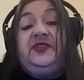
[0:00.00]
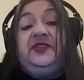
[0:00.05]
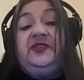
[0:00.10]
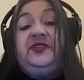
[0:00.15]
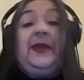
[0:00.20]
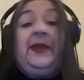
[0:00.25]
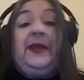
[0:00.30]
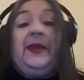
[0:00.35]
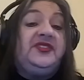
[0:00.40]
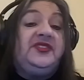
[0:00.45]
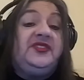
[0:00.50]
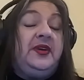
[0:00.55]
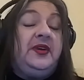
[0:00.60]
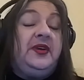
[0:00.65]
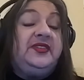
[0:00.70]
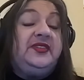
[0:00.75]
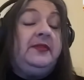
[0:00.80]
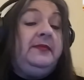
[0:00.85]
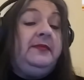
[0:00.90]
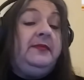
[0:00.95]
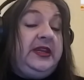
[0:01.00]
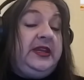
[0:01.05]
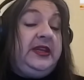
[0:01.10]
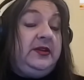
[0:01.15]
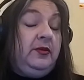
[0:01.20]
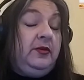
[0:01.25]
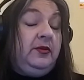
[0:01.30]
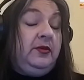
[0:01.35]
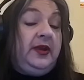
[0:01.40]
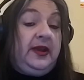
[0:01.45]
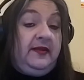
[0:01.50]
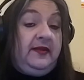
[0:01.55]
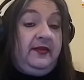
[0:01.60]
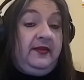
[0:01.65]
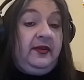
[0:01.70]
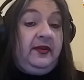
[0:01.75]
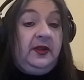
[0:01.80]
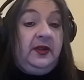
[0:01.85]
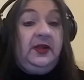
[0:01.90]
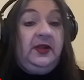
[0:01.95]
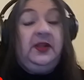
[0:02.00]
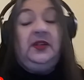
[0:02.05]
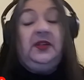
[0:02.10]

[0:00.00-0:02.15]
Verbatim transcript: tomato sauce and meat or whatever